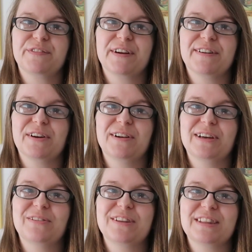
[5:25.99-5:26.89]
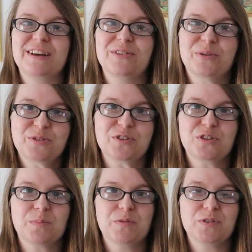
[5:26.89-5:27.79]
very early on that they are not
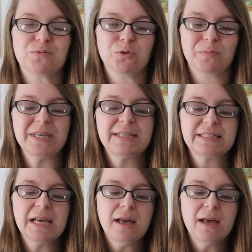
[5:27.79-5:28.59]
suitable for small beaks,